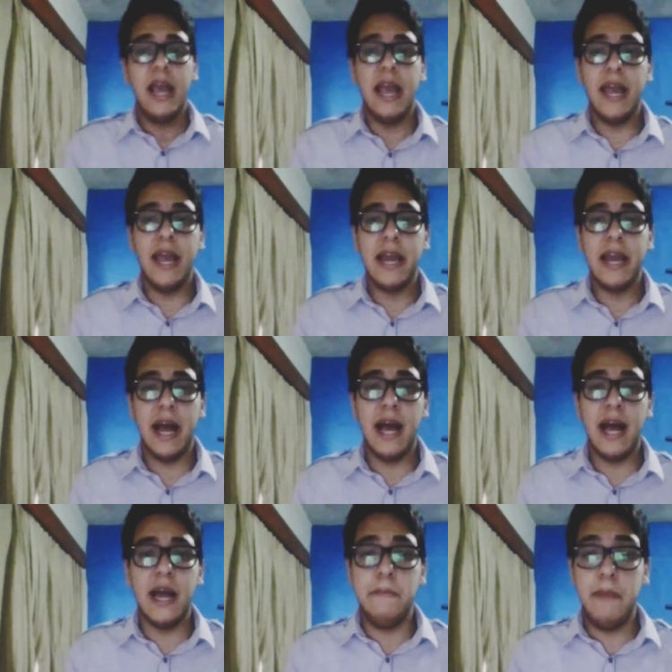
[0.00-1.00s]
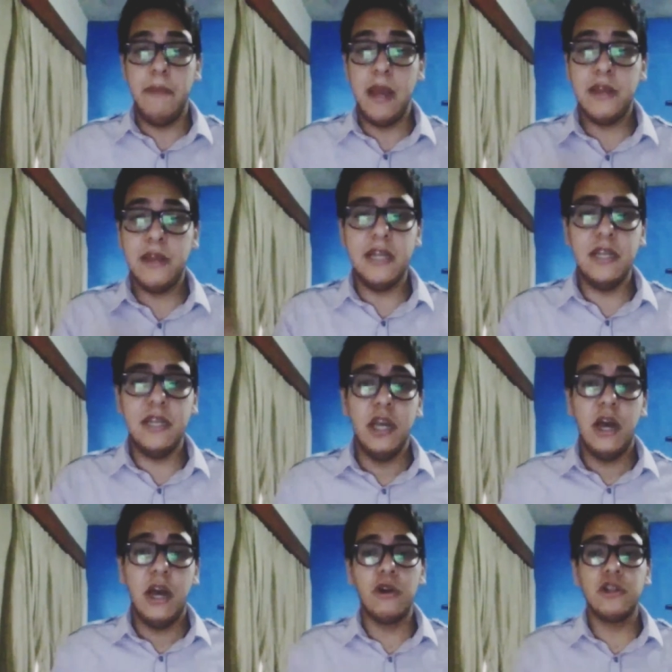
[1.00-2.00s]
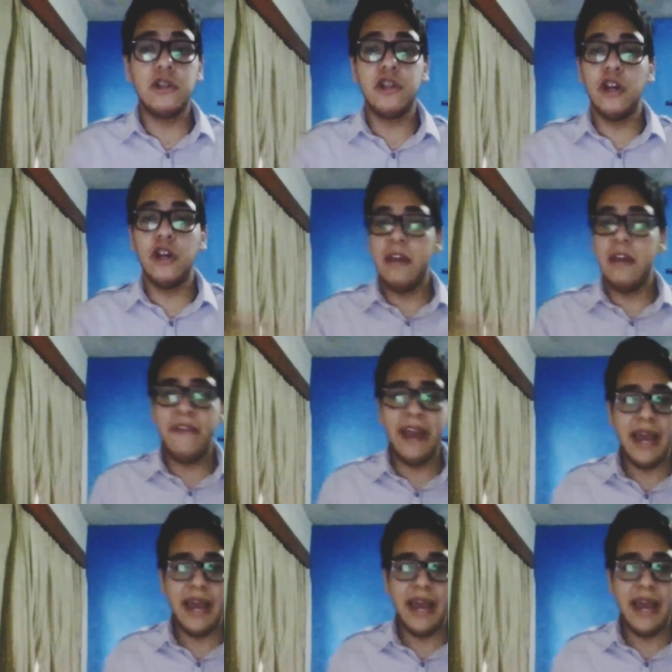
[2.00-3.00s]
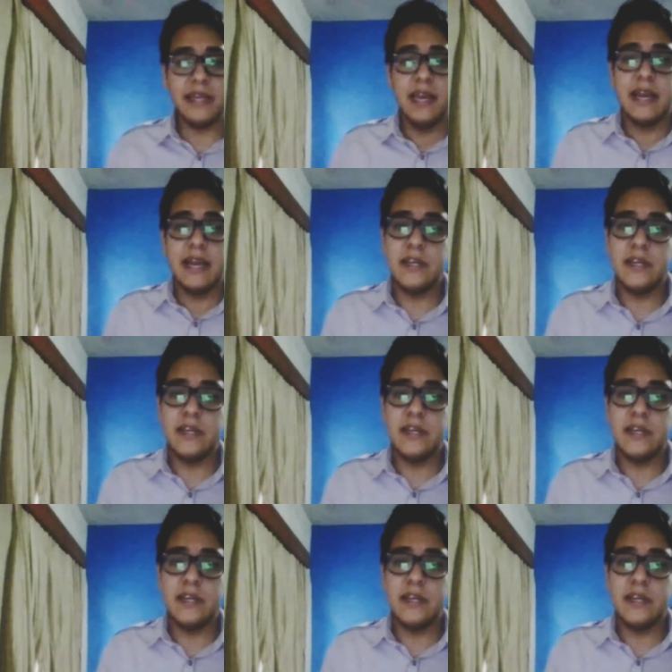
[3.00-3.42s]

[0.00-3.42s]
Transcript: and, and mating or social event